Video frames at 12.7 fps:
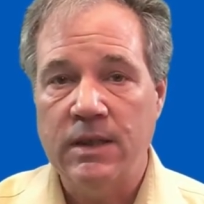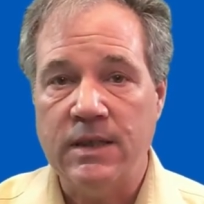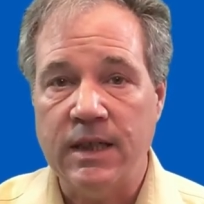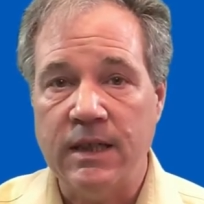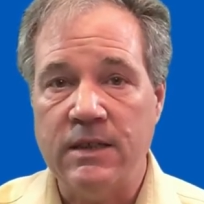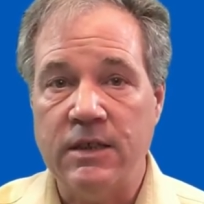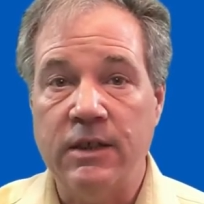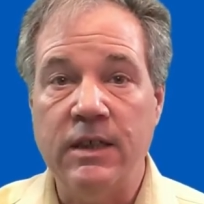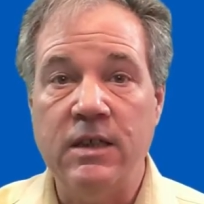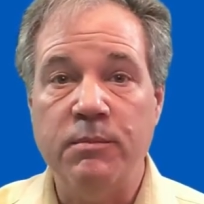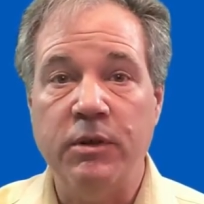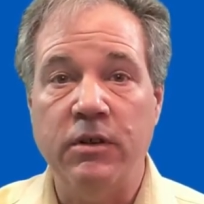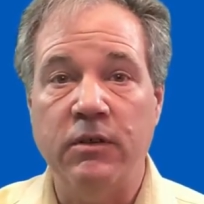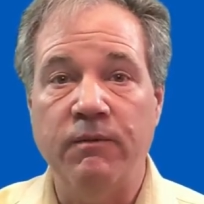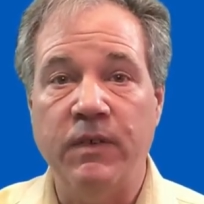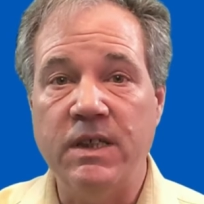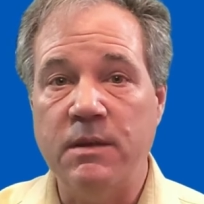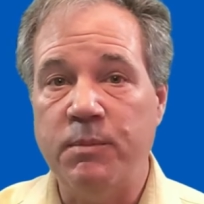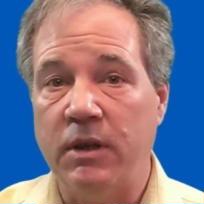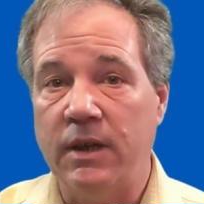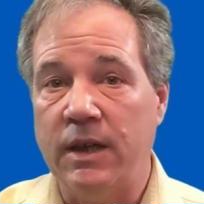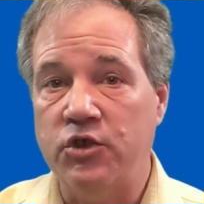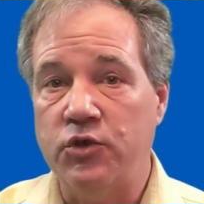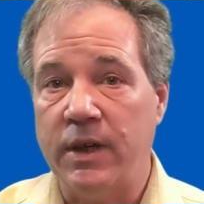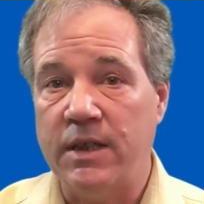Sixth, you need to build
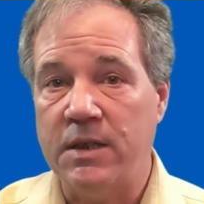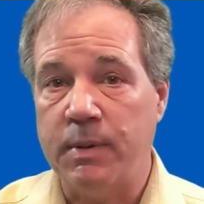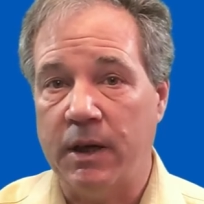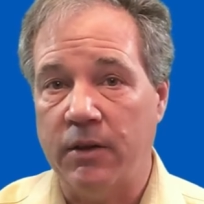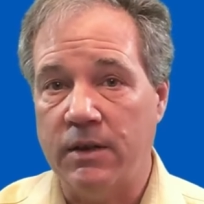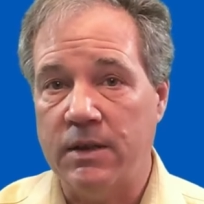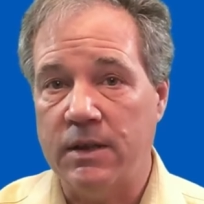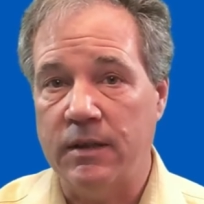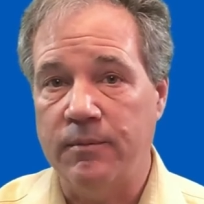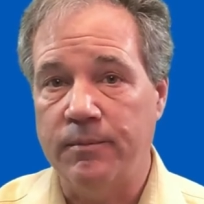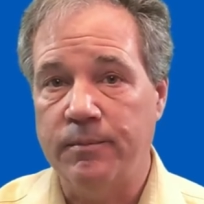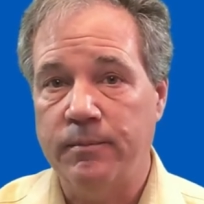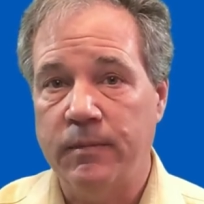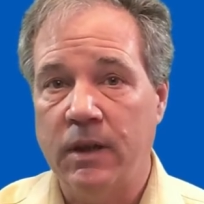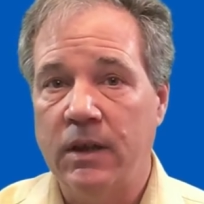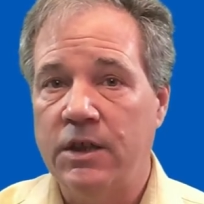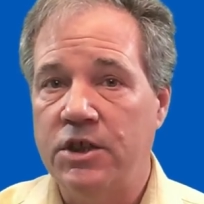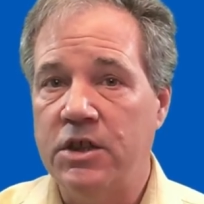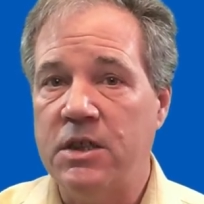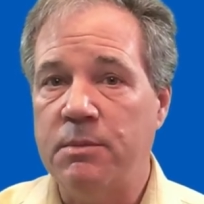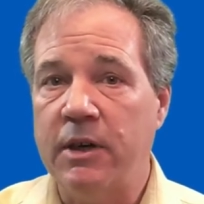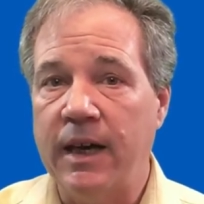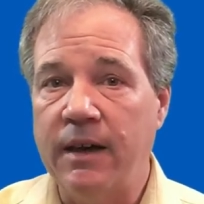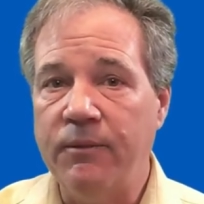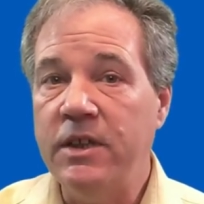visibility and transparency. Just
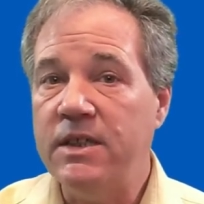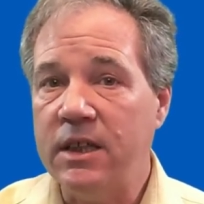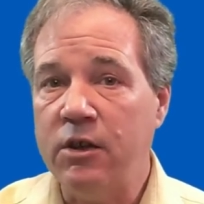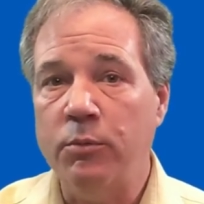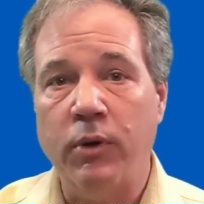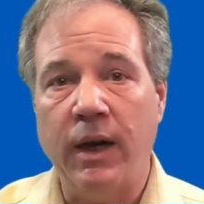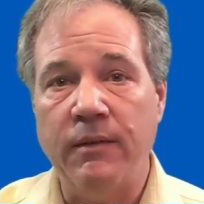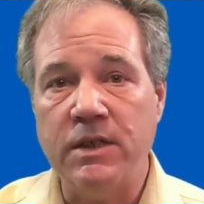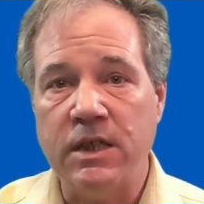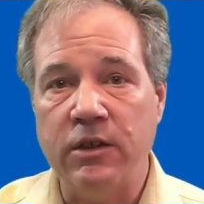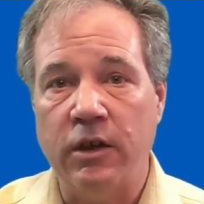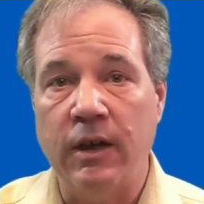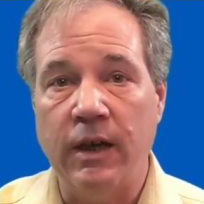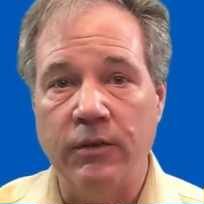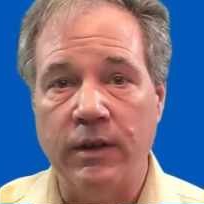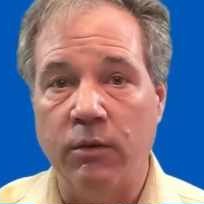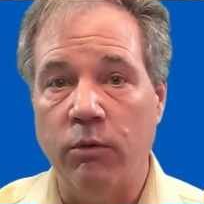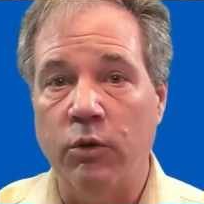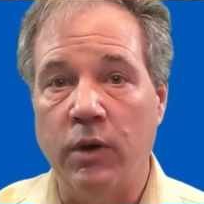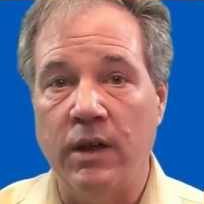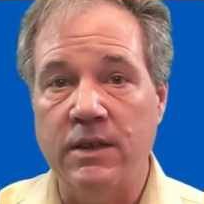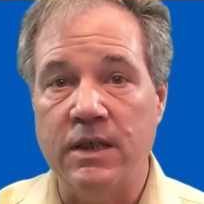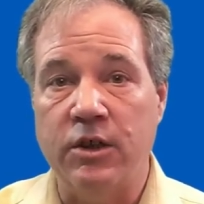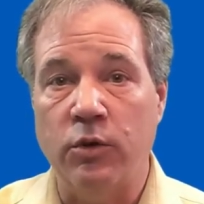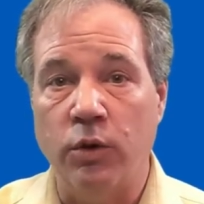about every single privacy law out there
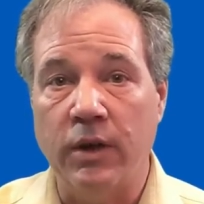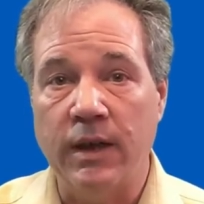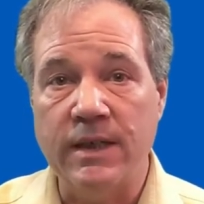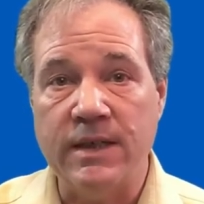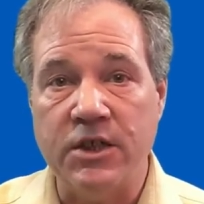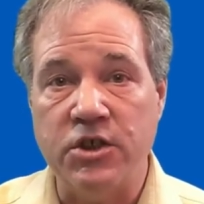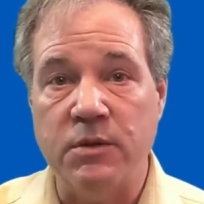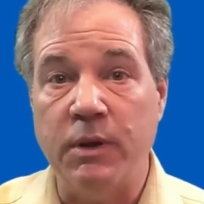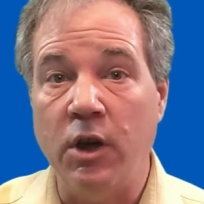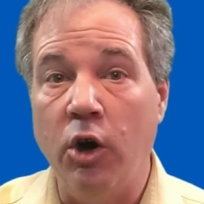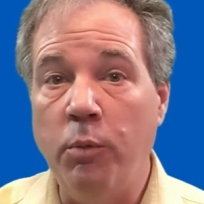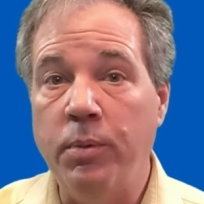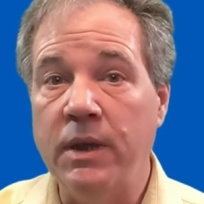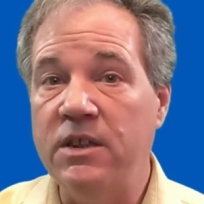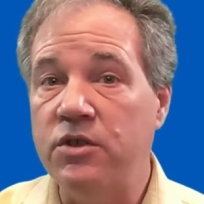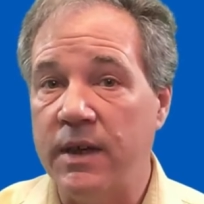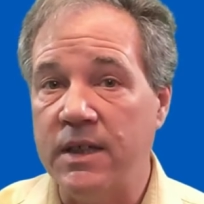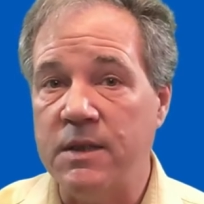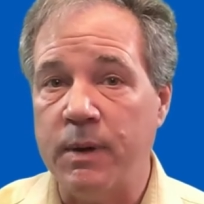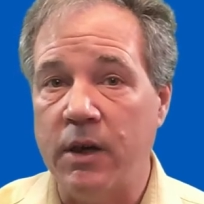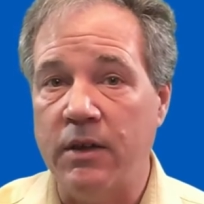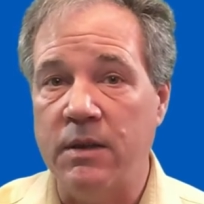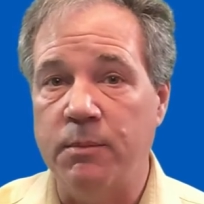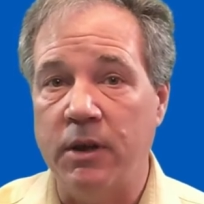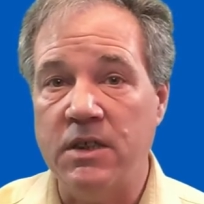requires that an organization be open and
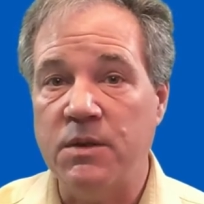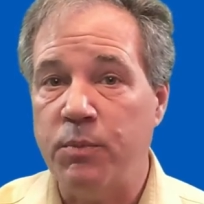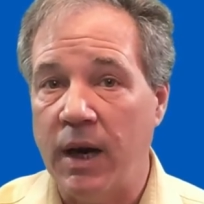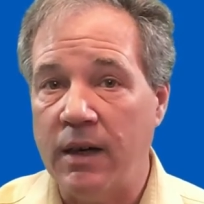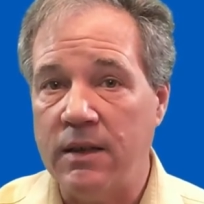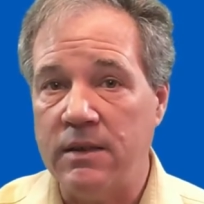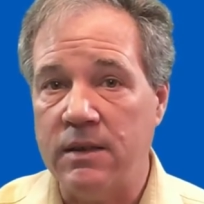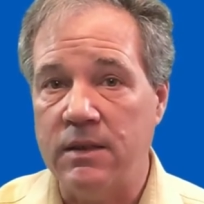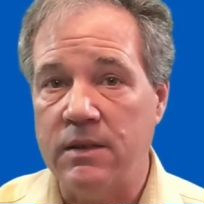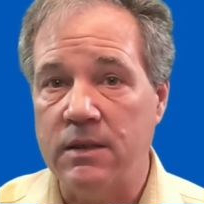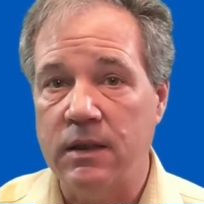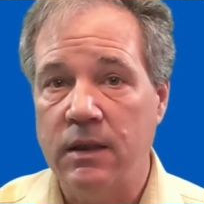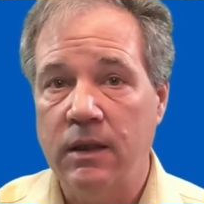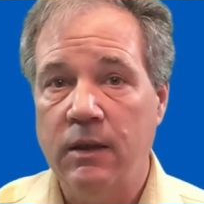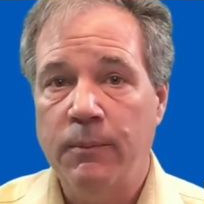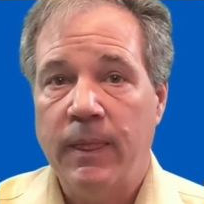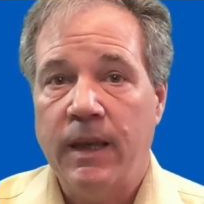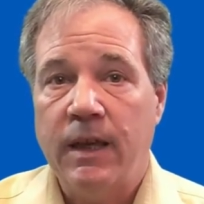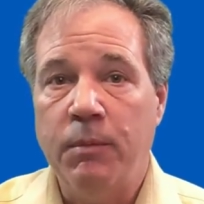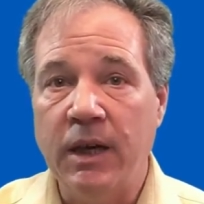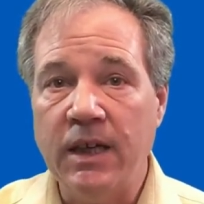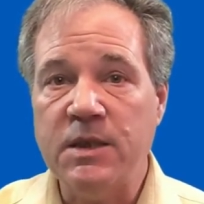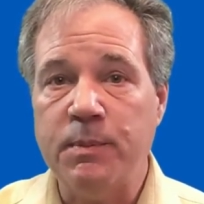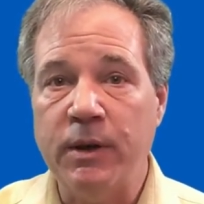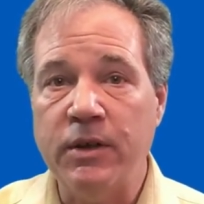transparent about its practices. In my
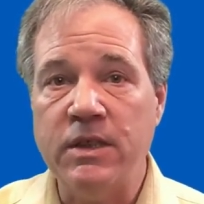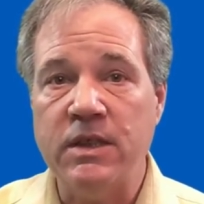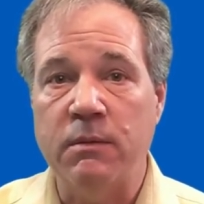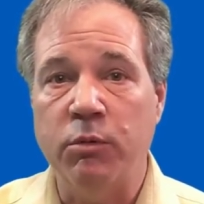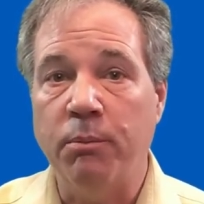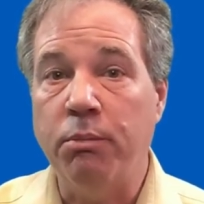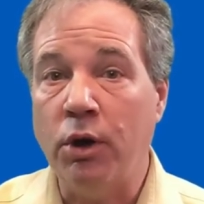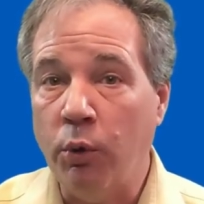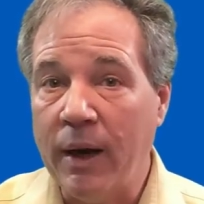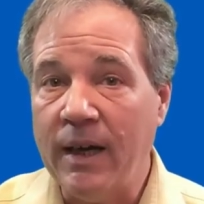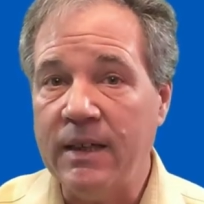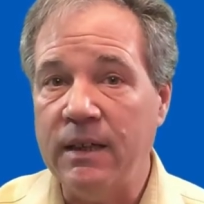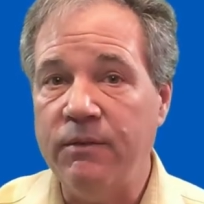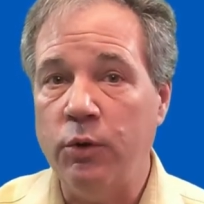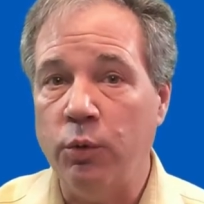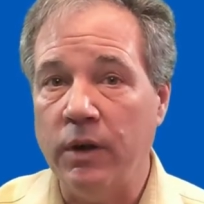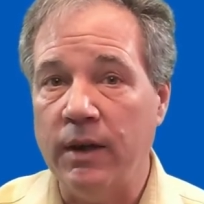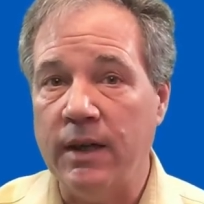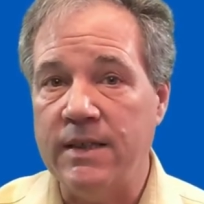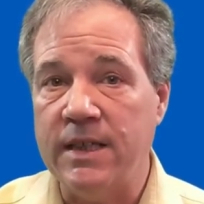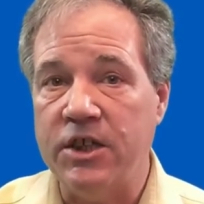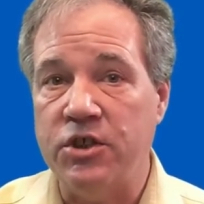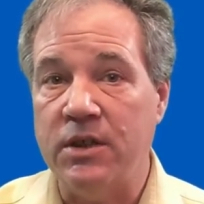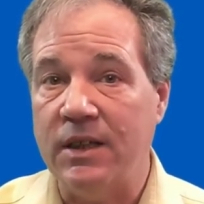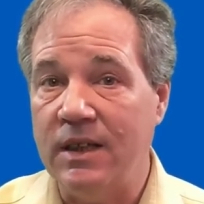experience, the more proactive an
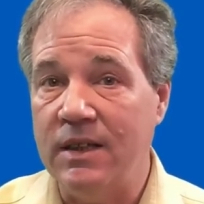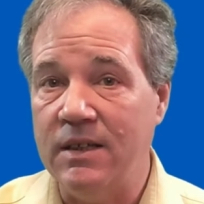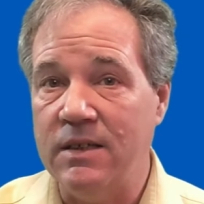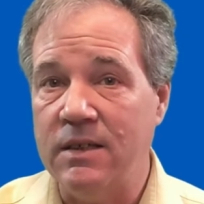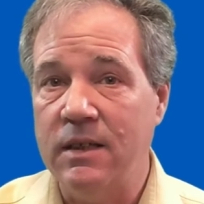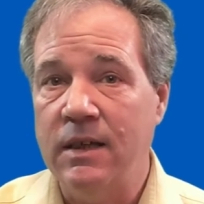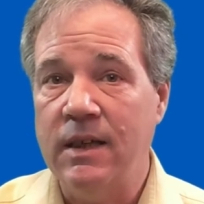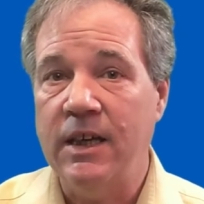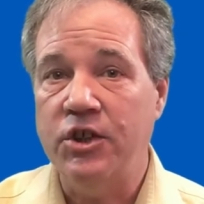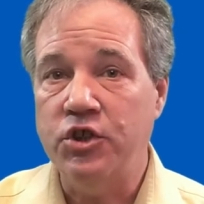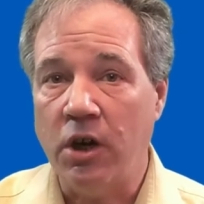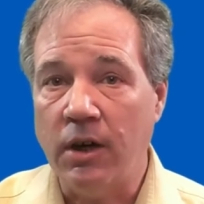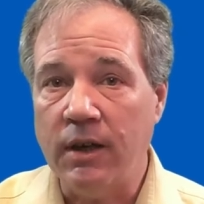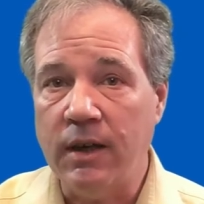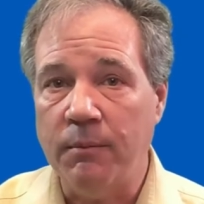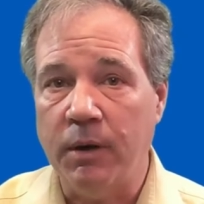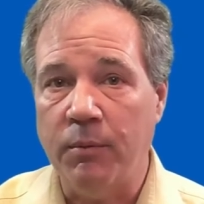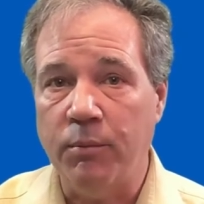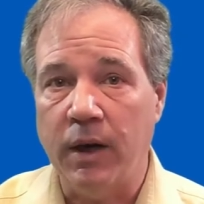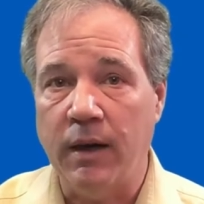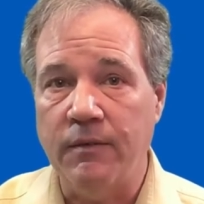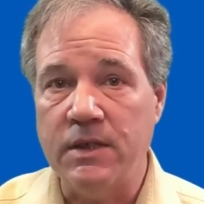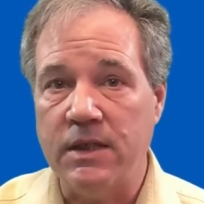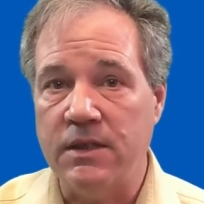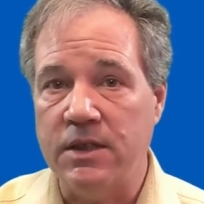organization is in talking about
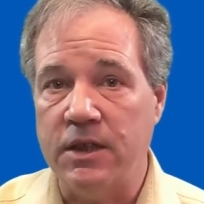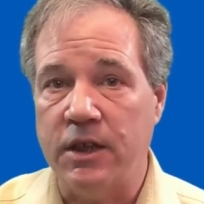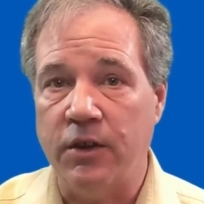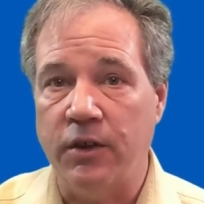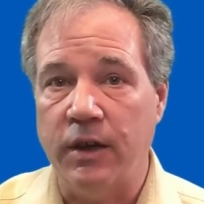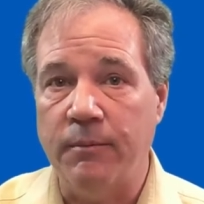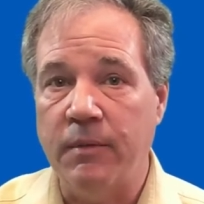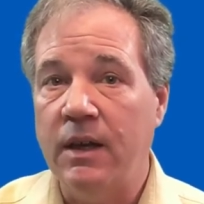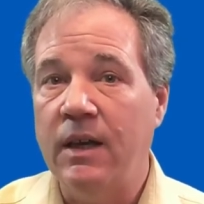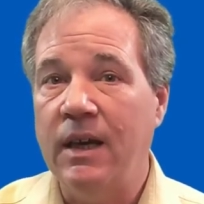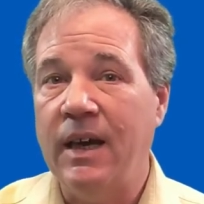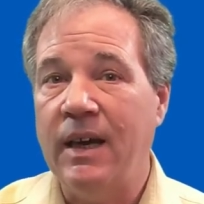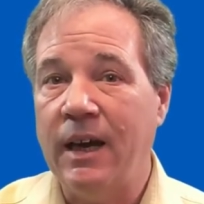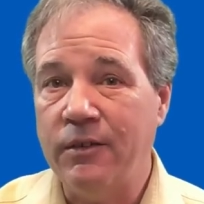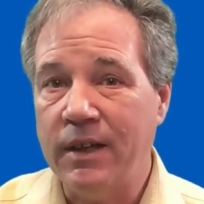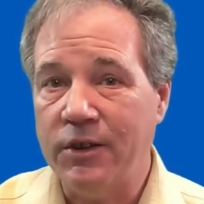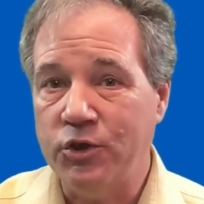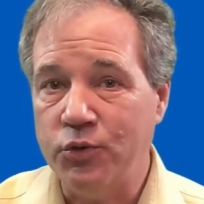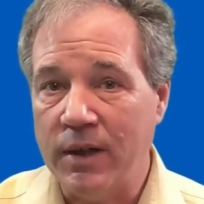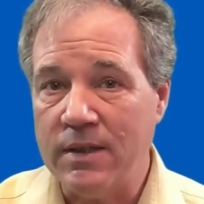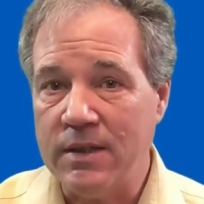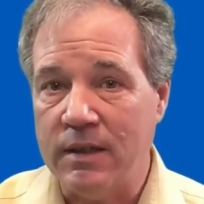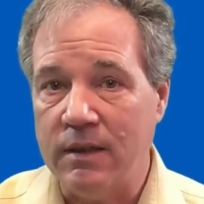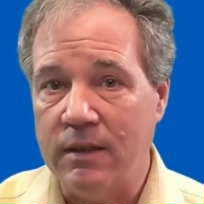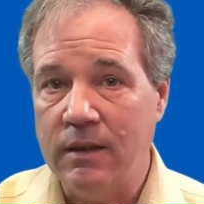privacy and security and how they
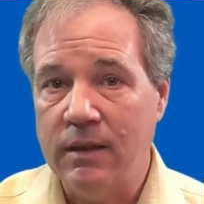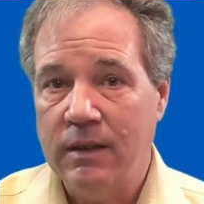address it,